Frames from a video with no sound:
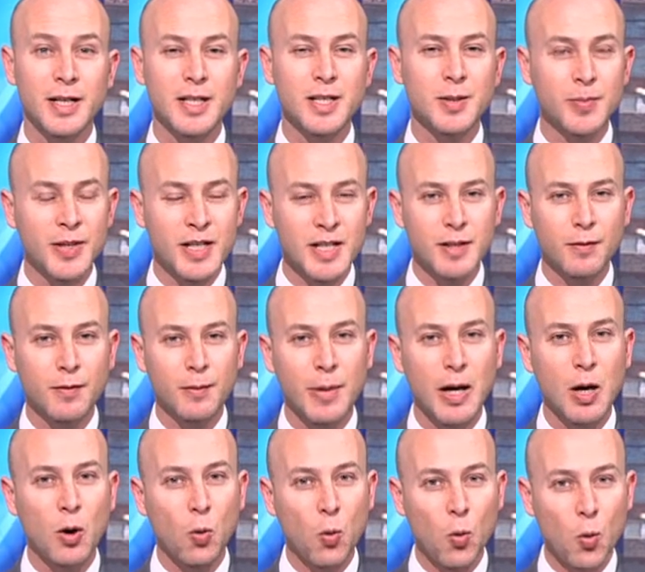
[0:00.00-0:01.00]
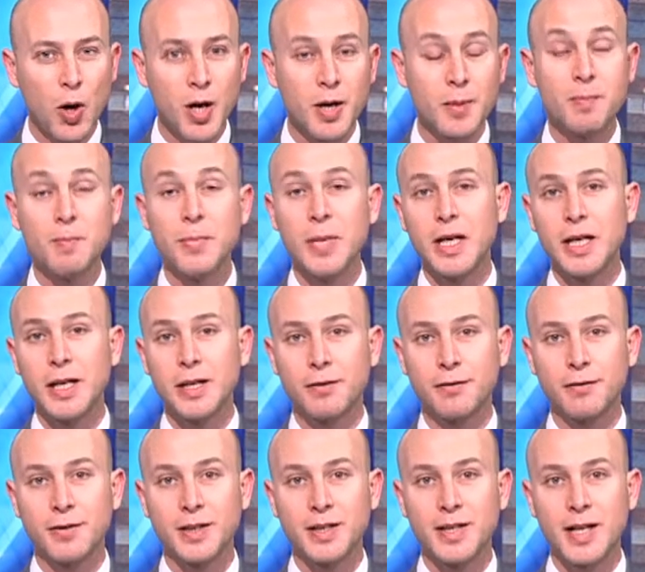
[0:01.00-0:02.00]
space of about 1 million
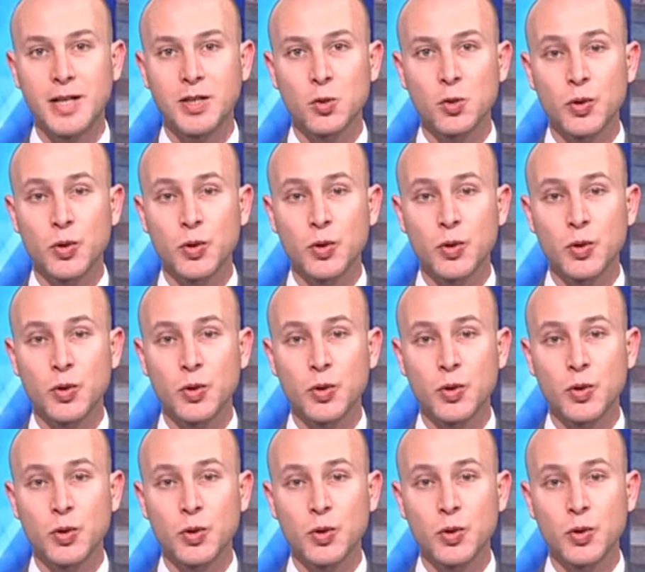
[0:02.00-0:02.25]
fidans.